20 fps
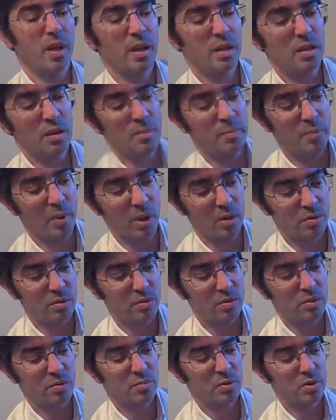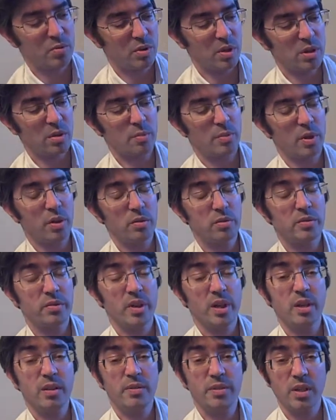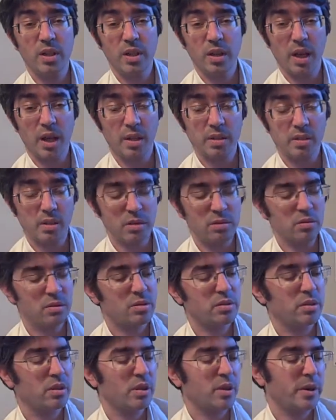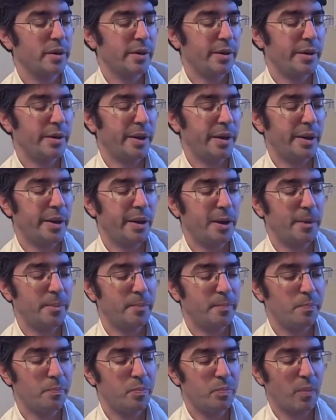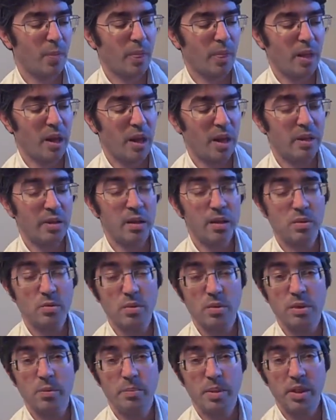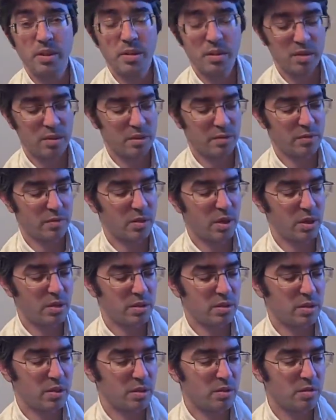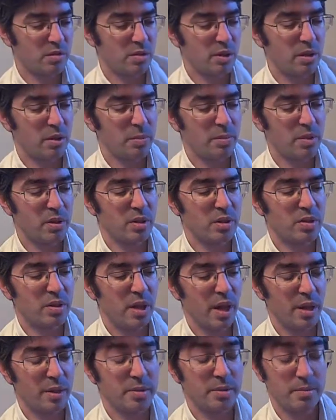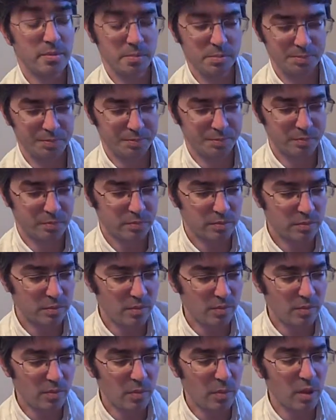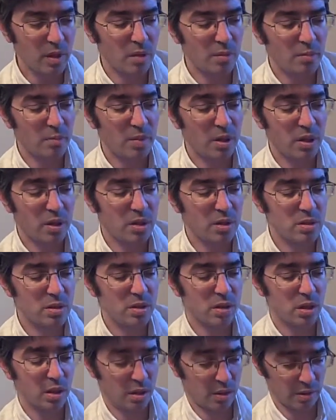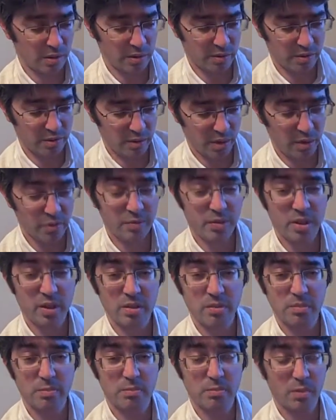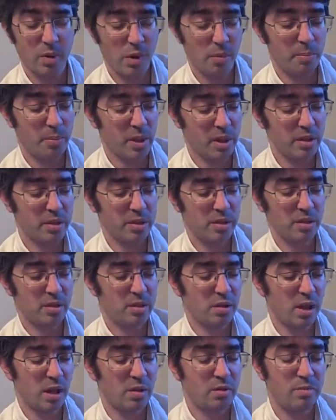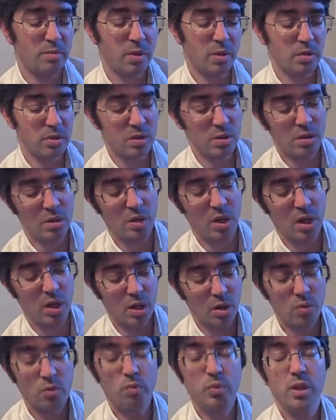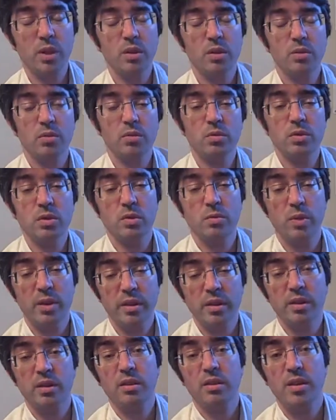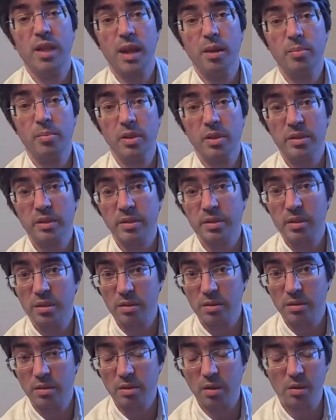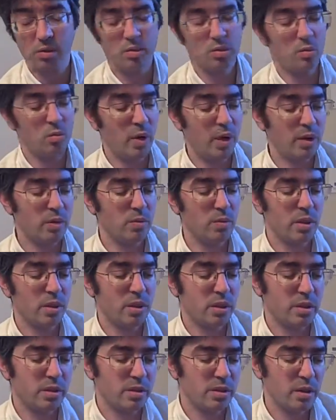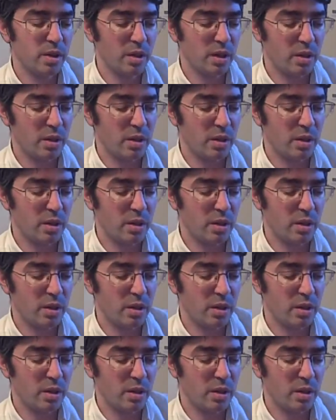the bones, between the bones, even in adults. And that's one of the basis of craniosacral therapy, is that because of this ability to have motion, we can also, when that ability goes away, when there's